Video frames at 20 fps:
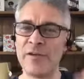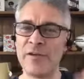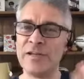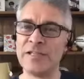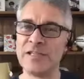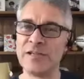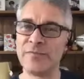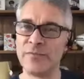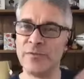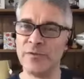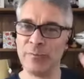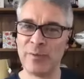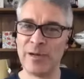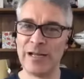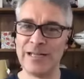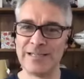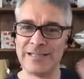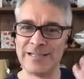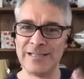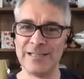different wow.
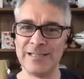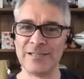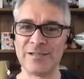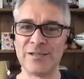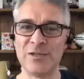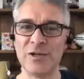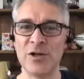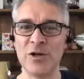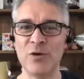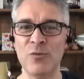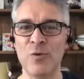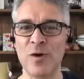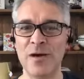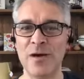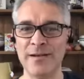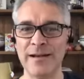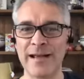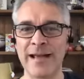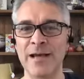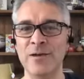places you know
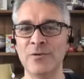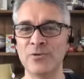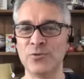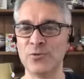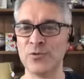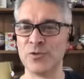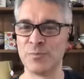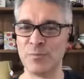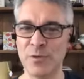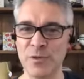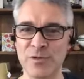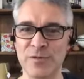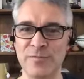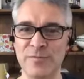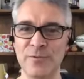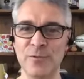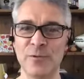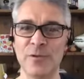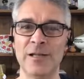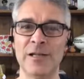one mm. outdoors
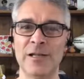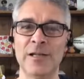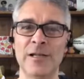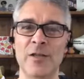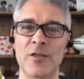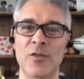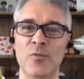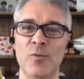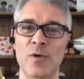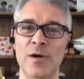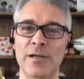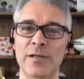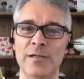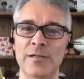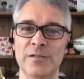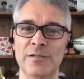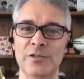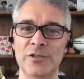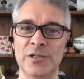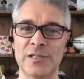beautiful and another one
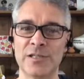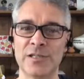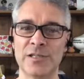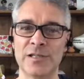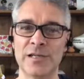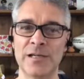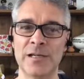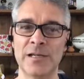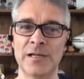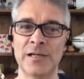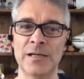just uh,